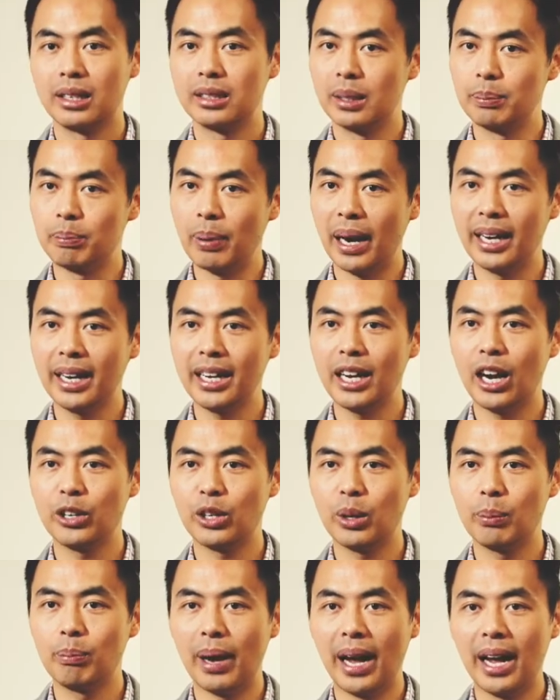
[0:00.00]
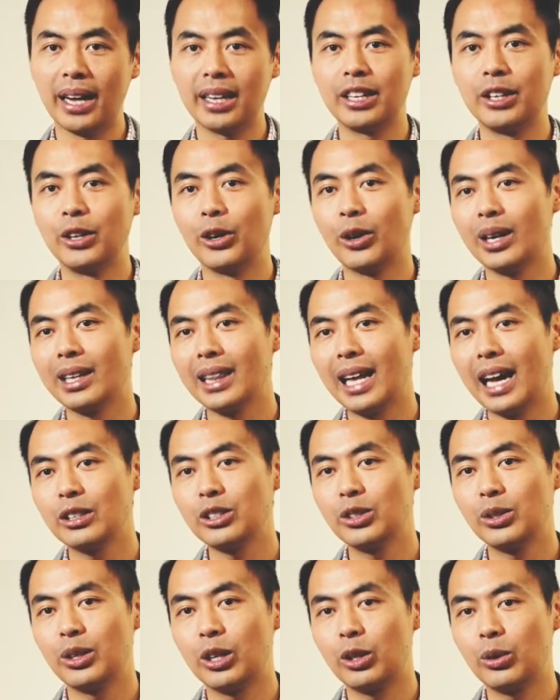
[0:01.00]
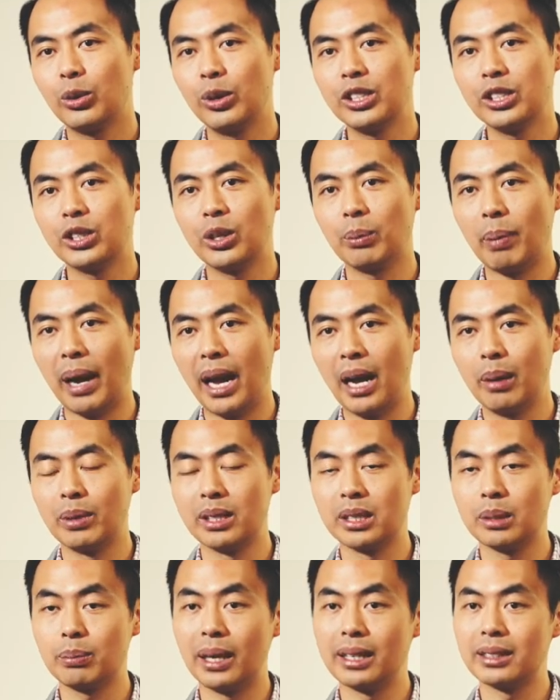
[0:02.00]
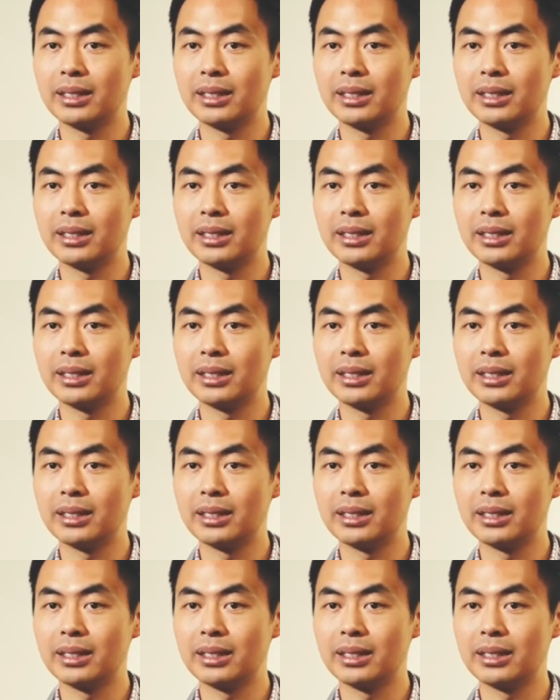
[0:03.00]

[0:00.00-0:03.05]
Depending on your bank, you're allowed to increase your payments by